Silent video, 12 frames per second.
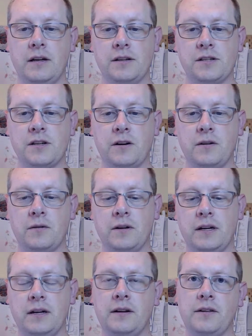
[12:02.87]
So
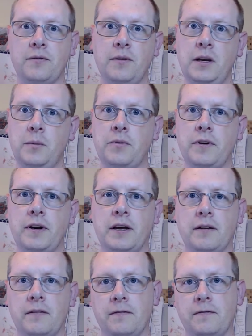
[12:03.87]
3D
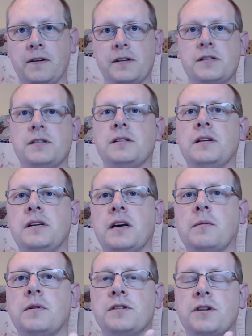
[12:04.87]
printing fixes the
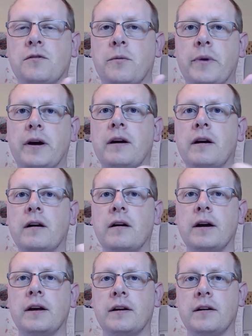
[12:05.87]
damage and
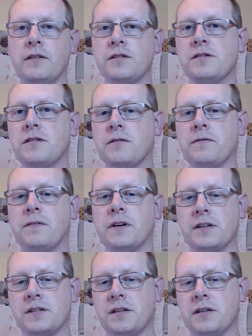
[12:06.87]
repair, and it also
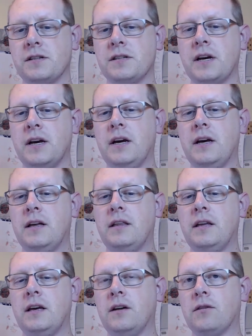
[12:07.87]
fixes
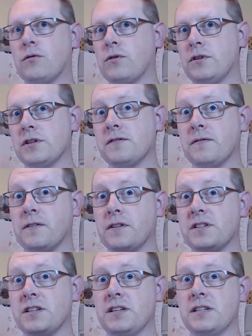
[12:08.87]
the rules
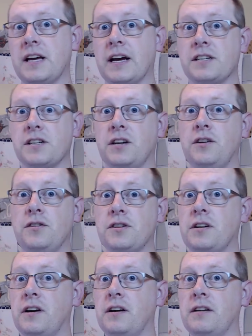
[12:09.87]
versus
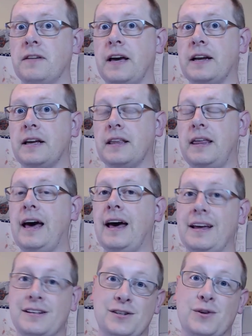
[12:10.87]
execution of getting
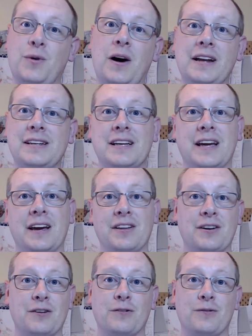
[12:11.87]
that squad
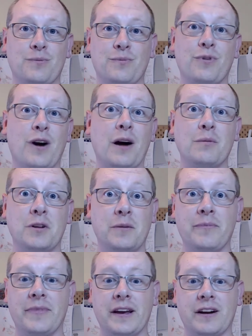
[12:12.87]
together
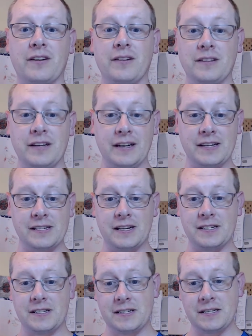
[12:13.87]
problem that currently
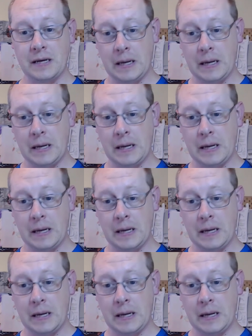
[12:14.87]
exists.